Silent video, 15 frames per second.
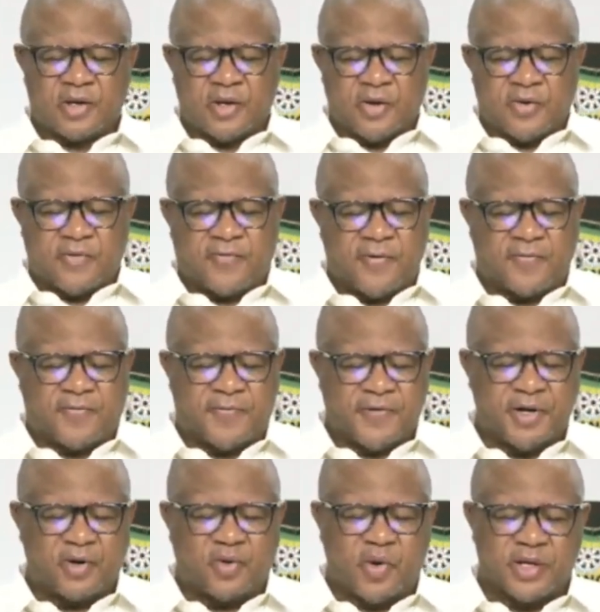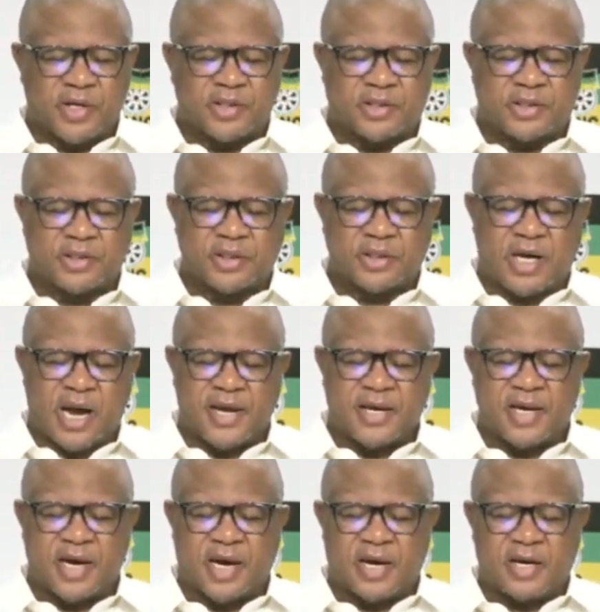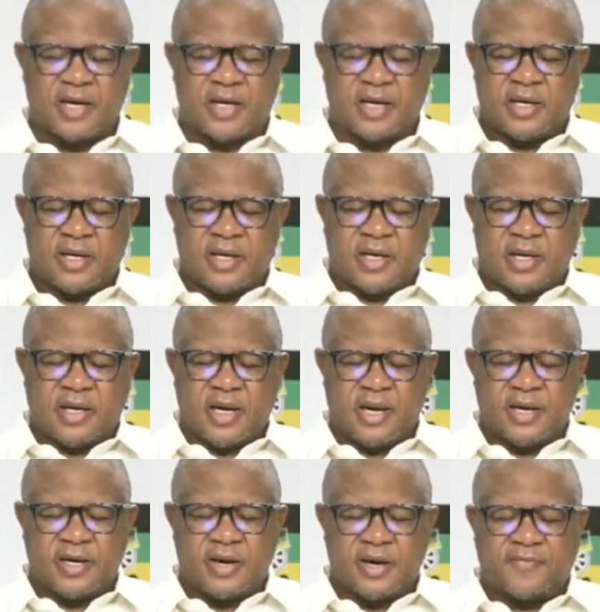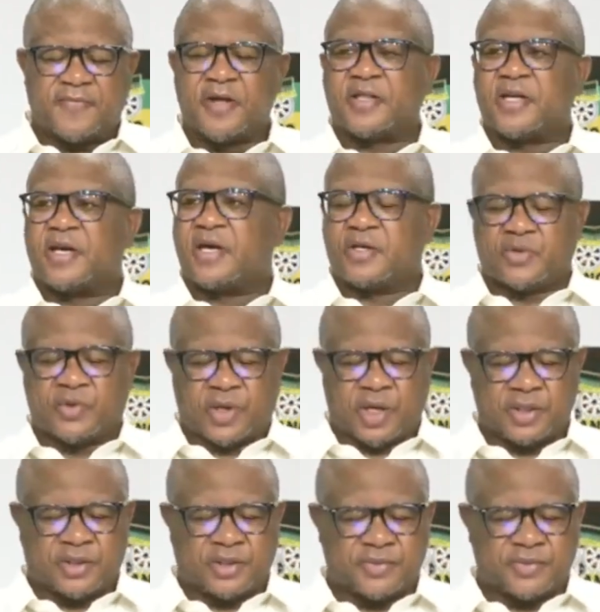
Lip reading: for free, quality, higher, and further education.